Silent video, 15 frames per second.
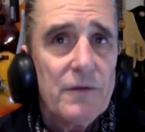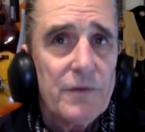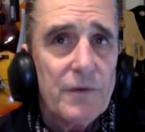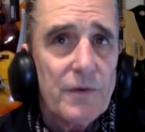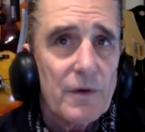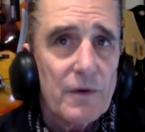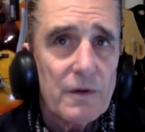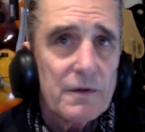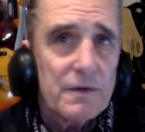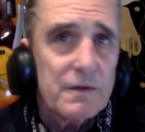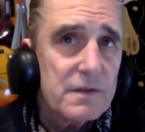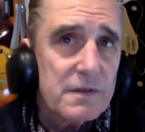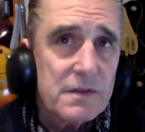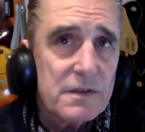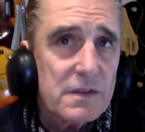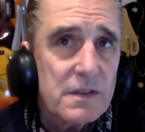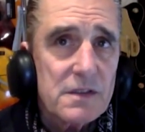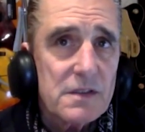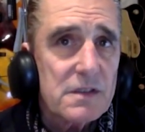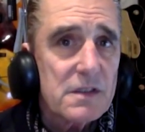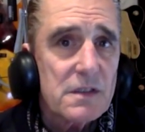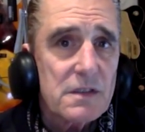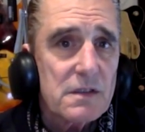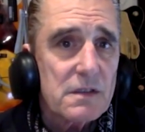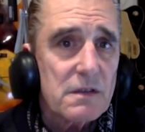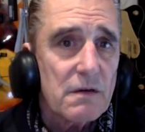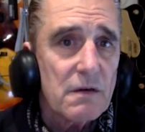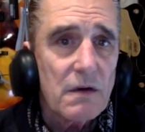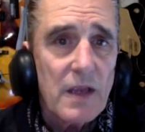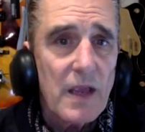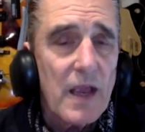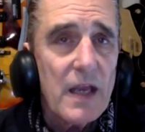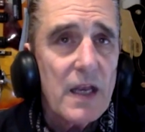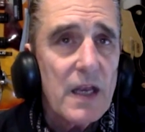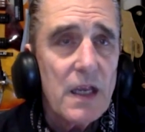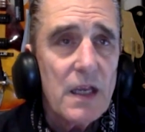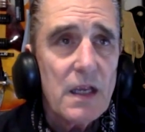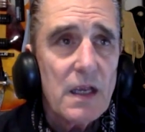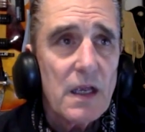for since early 80.